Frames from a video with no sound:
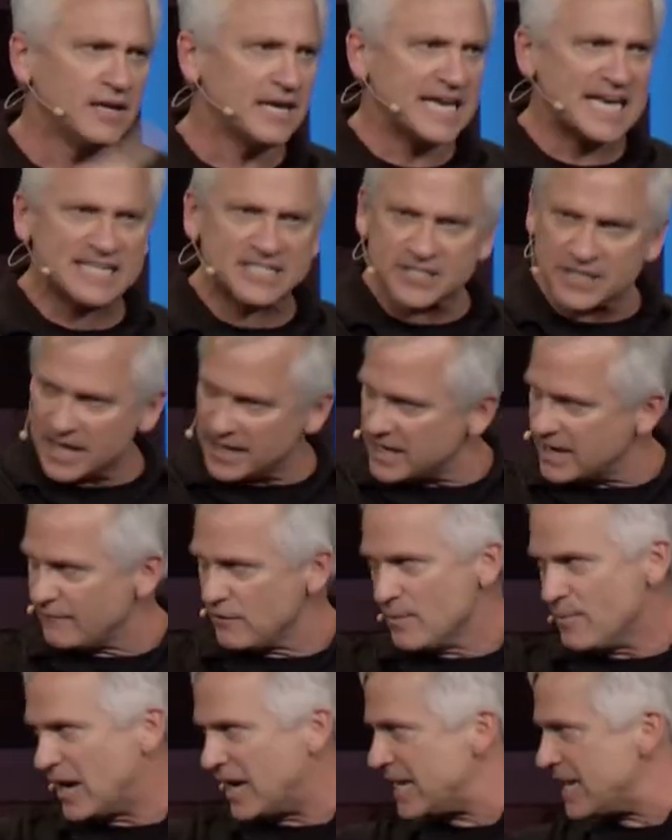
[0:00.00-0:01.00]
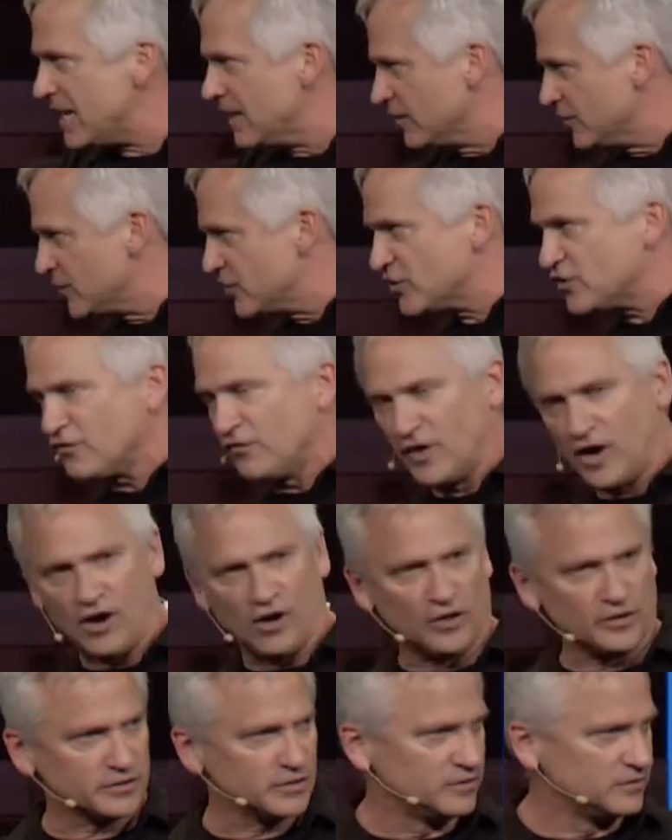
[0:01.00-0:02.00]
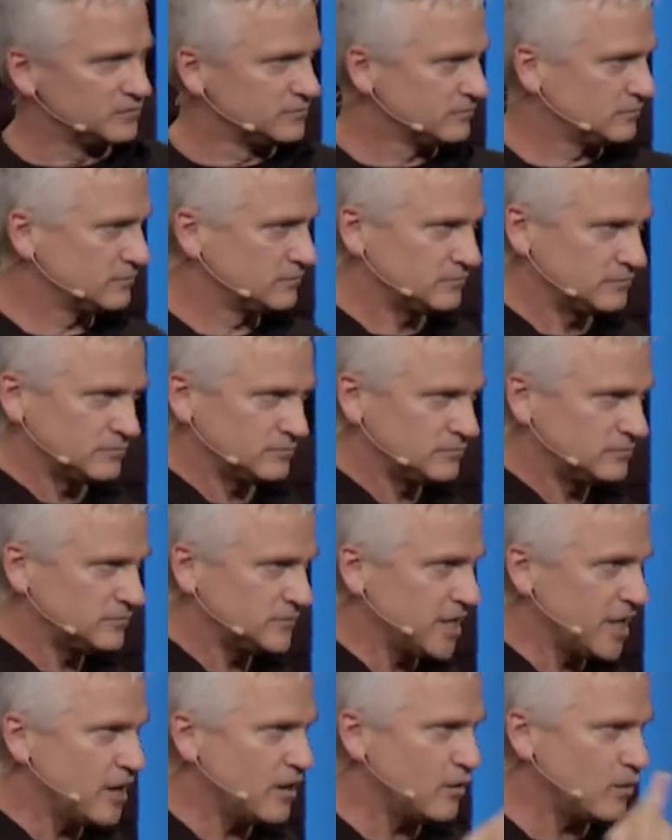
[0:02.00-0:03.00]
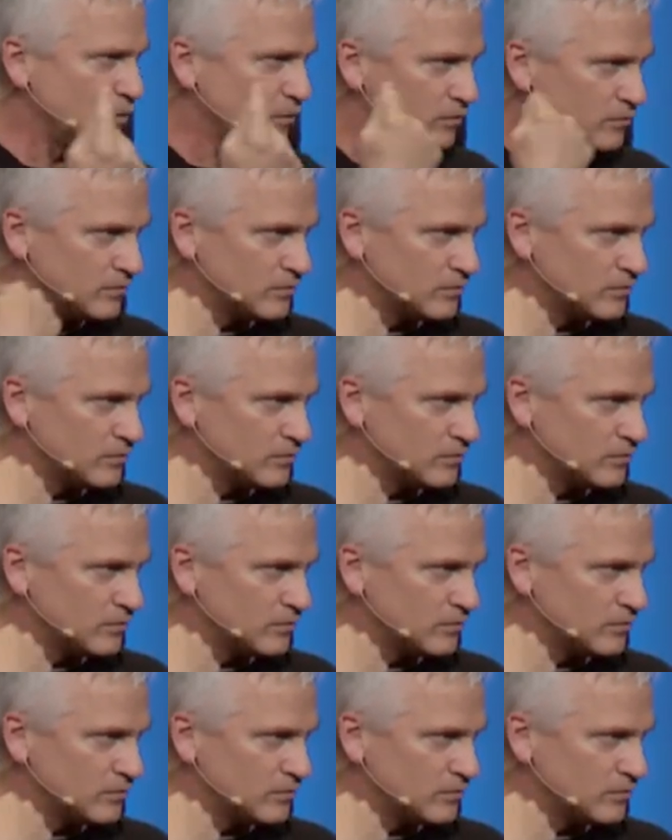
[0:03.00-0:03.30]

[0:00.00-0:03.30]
it's not everybody else's fault. No.